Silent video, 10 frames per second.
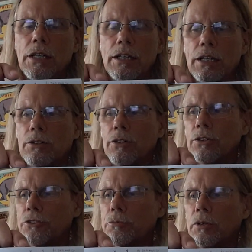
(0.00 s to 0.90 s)

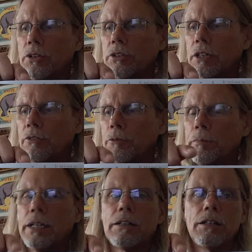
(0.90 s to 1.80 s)
equals small d over
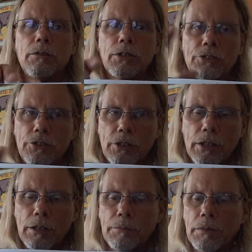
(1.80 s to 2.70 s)
big D, which is
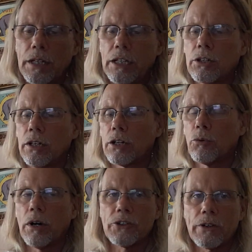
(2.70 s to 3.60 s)
a
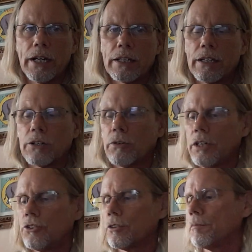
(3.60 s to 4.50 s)
quadratic
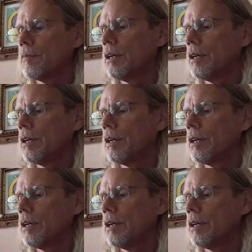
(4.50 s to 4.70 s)
equation.